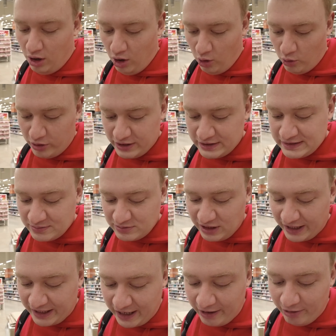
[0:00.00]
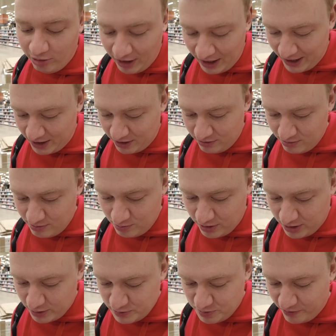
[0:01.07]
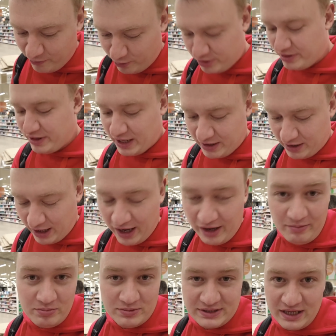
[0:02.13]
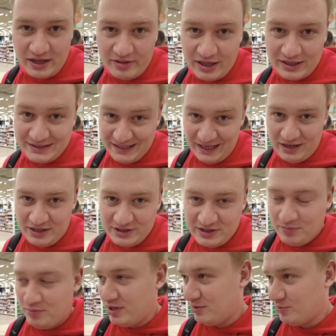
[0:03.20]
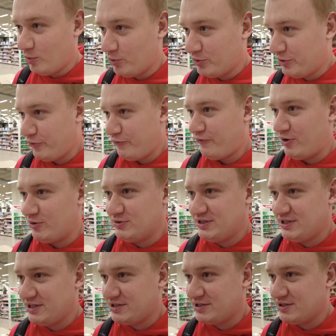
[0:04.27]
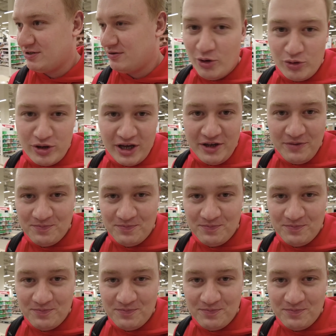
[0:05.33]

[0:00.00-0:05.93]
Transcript: Oh, it seems like I lied, because before that I said that 10 is the minimum and you found 6. Okay.